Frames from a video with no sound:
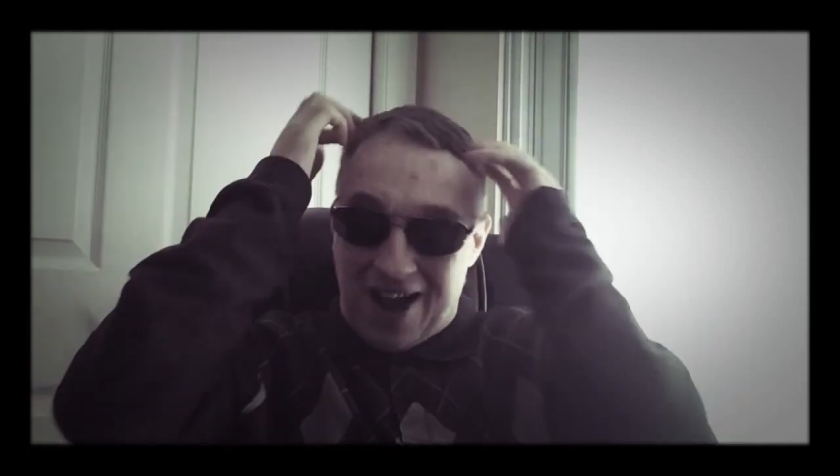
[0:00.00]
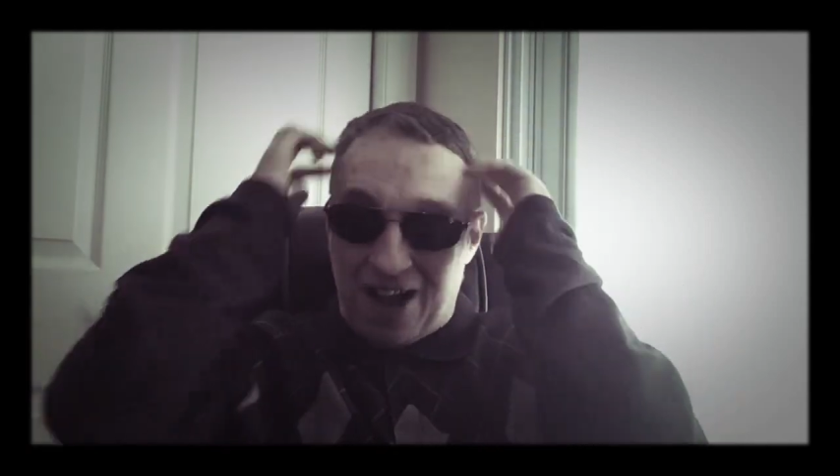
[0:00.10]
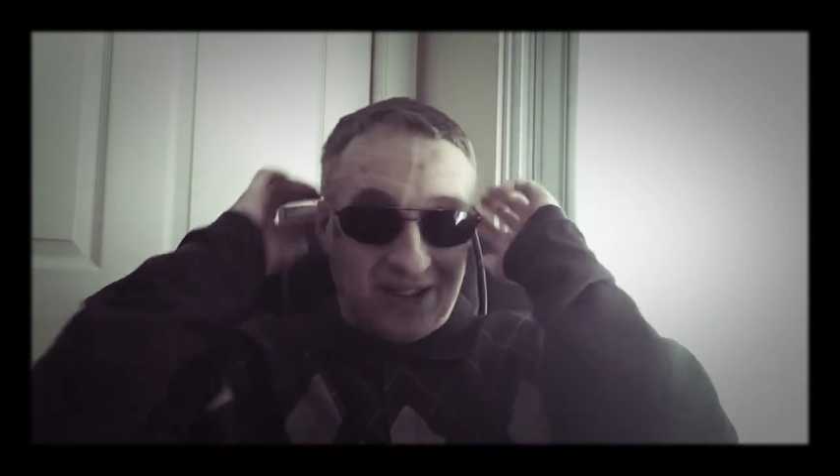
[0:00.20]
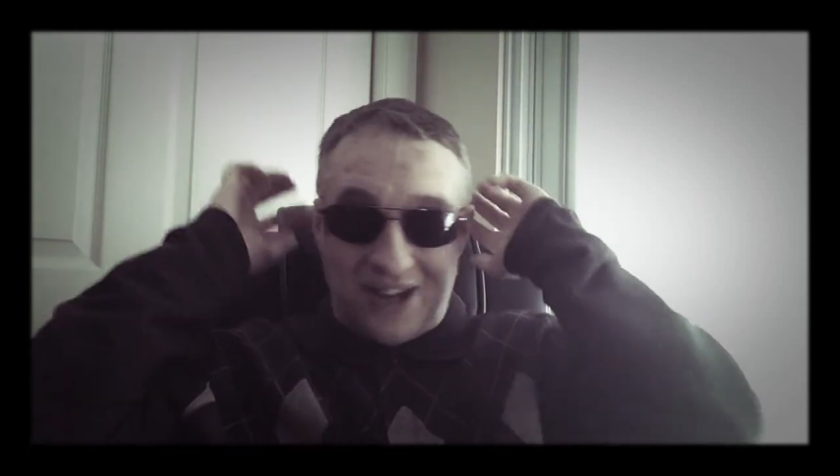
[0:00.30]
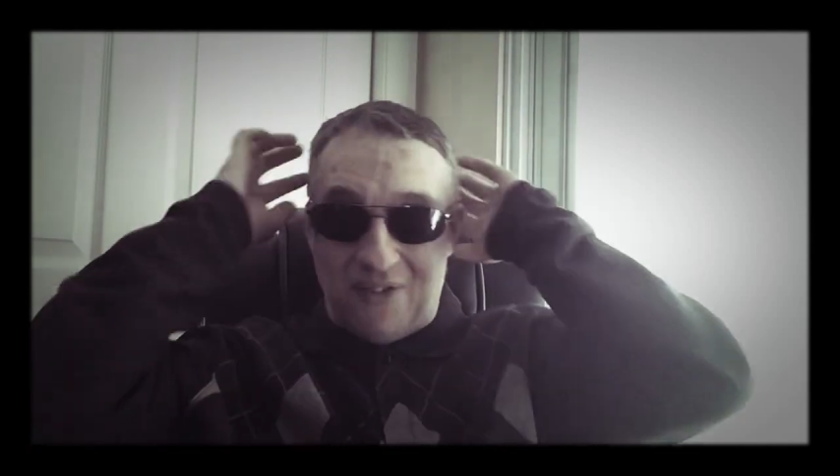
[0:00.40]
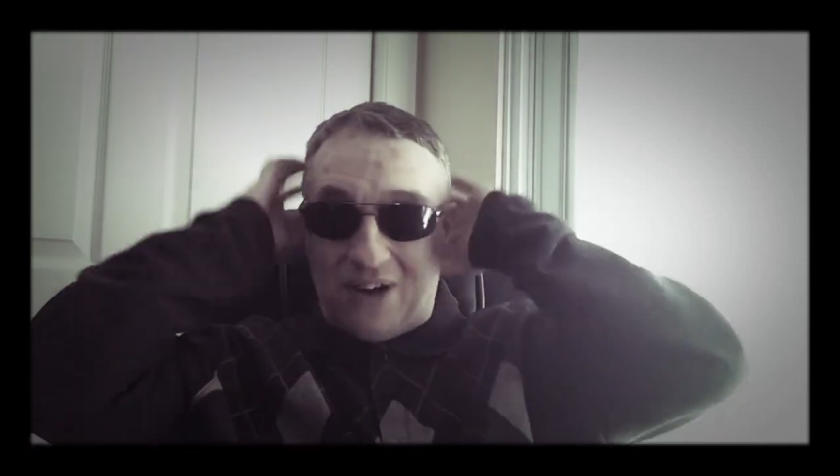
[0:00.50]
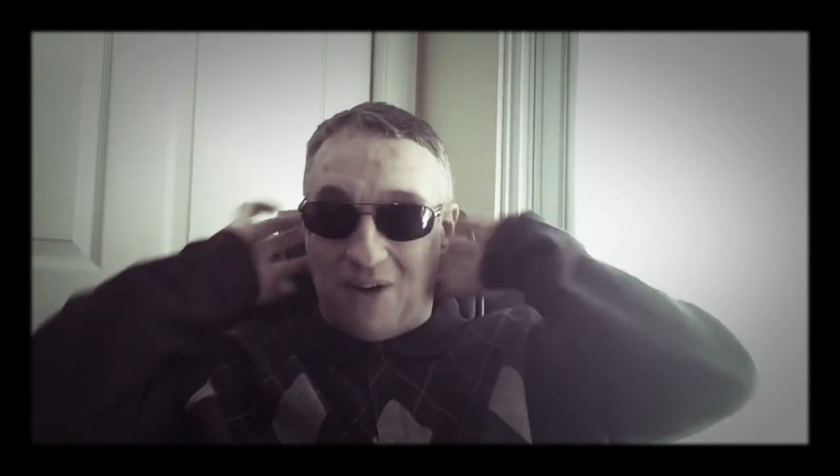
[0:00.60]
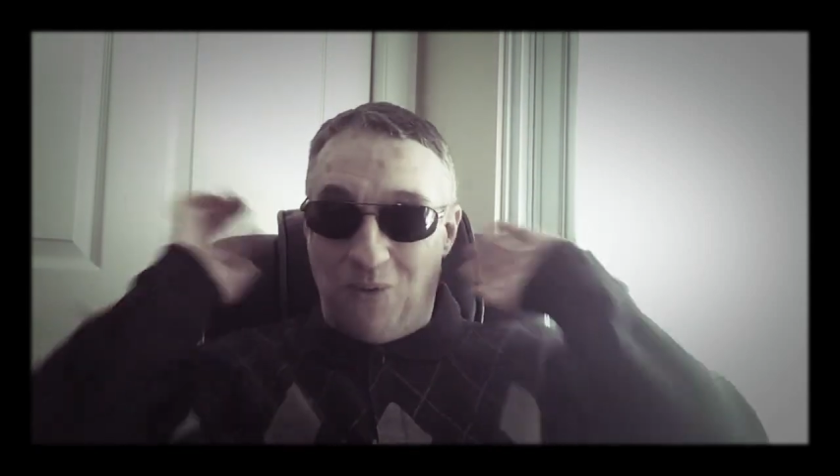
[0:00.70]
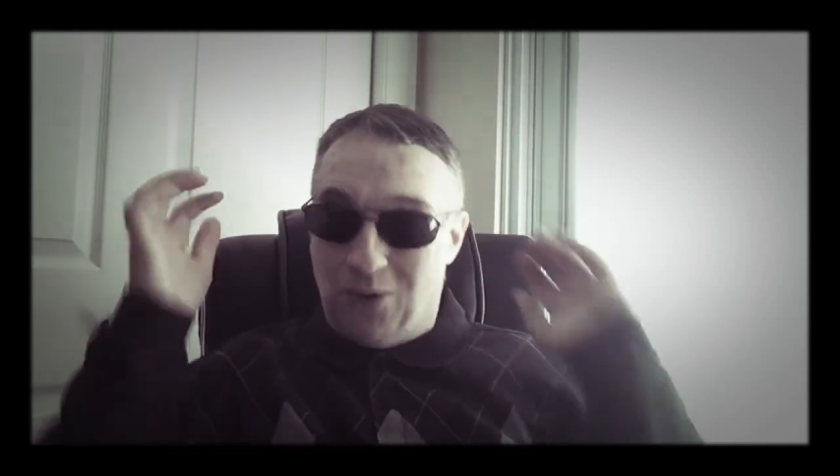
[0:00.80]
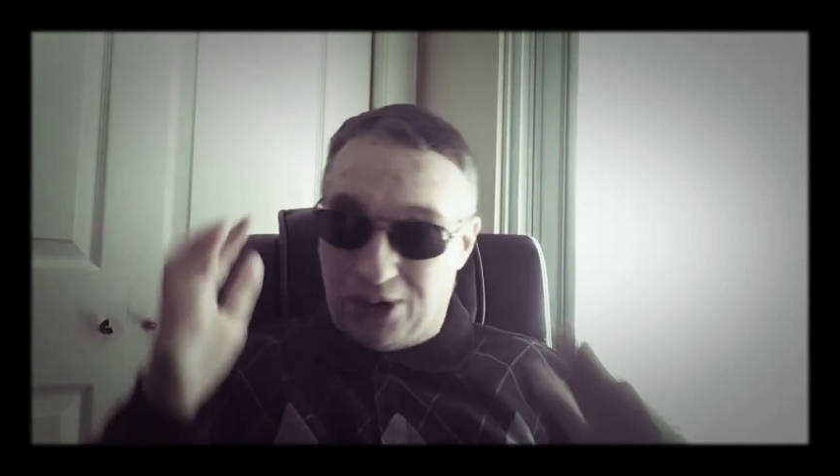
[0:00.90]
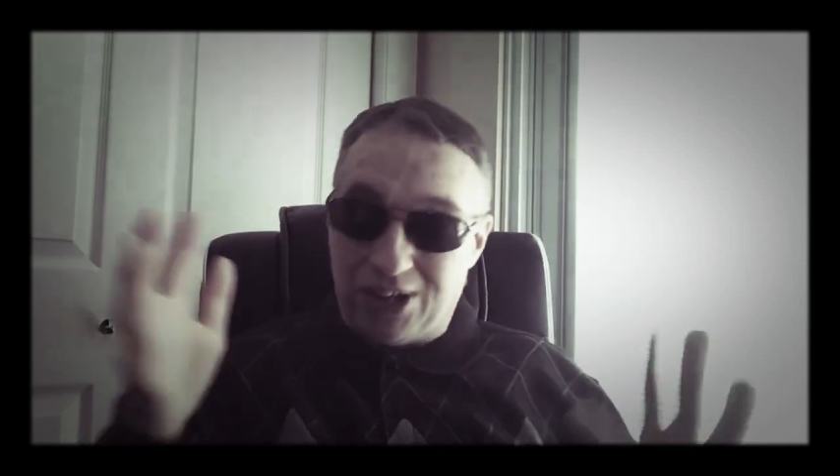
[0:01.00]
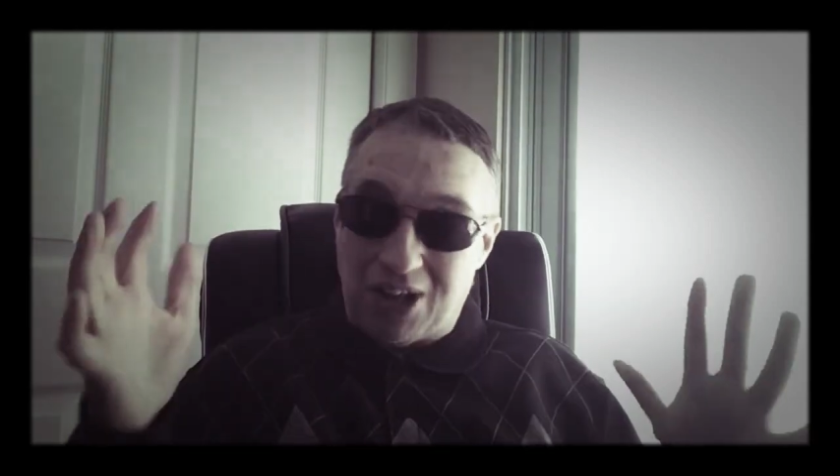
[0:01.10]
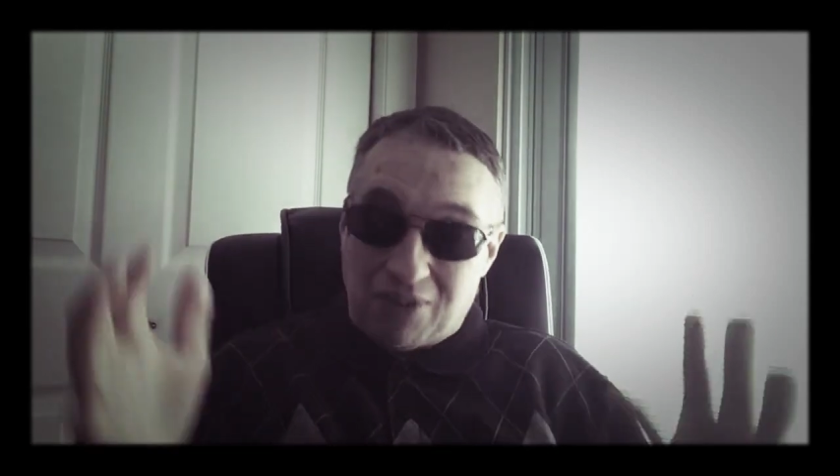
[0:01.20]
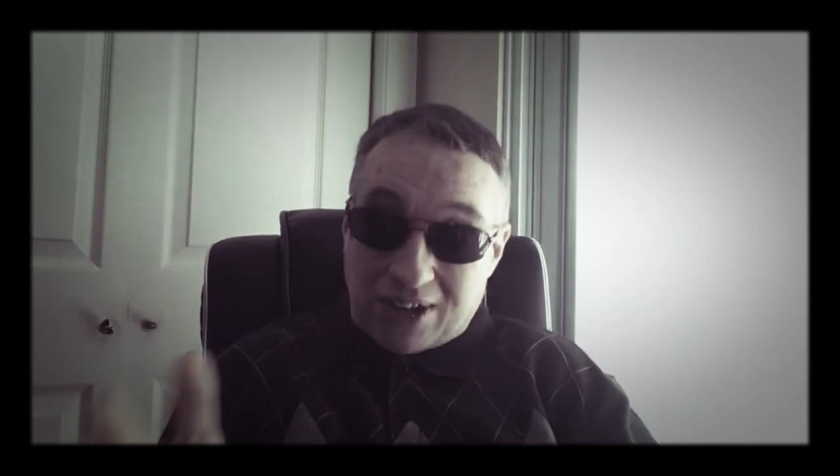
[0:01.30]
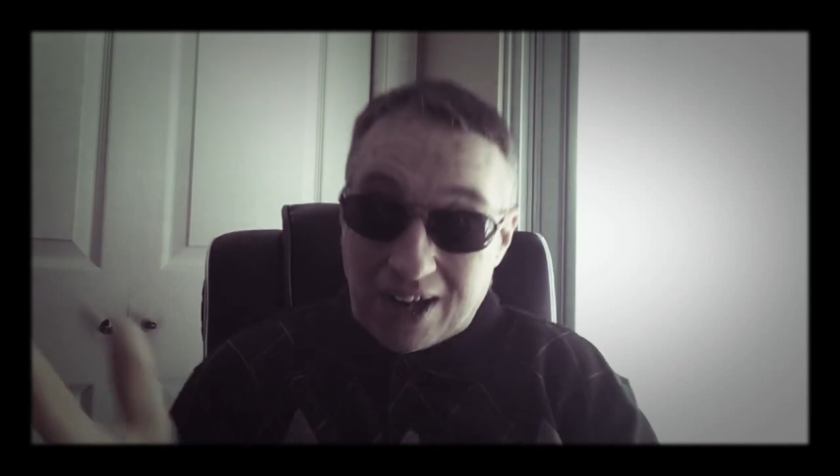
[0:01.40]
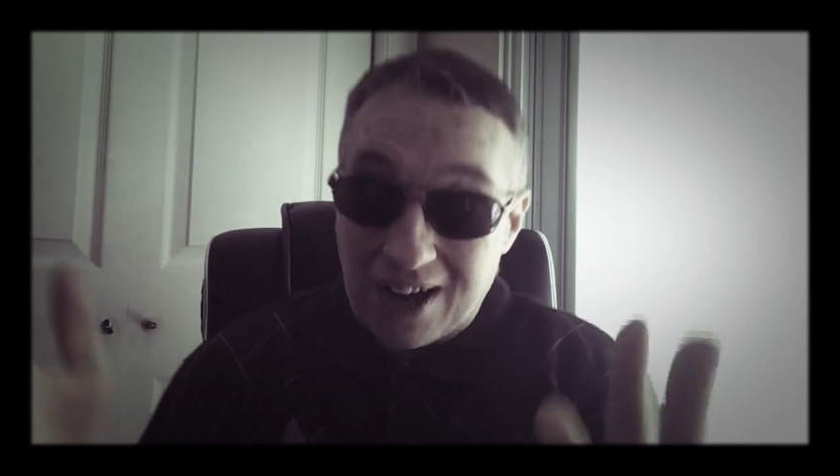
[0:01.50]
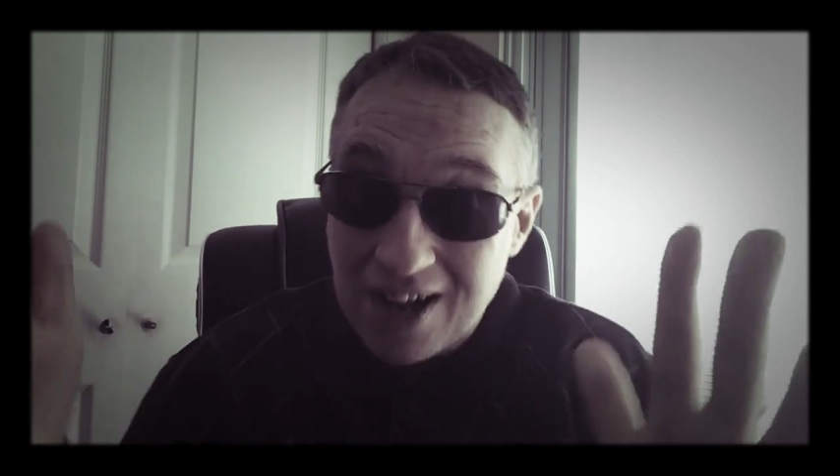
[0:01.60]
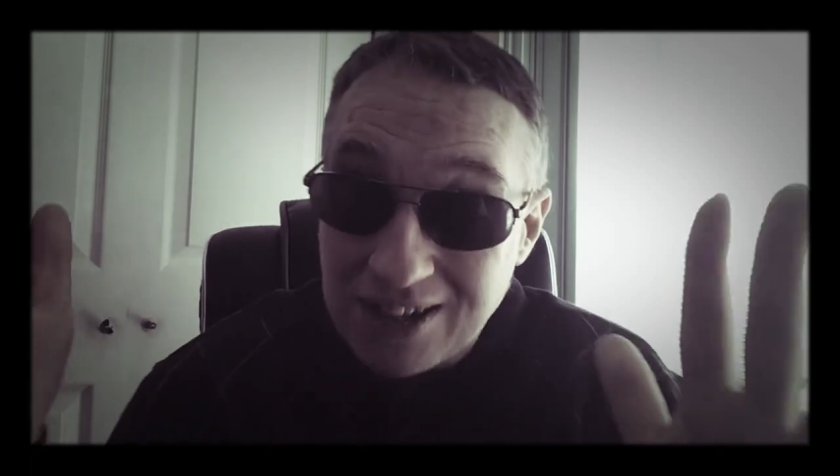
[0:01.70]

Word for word: I love it. I really love it.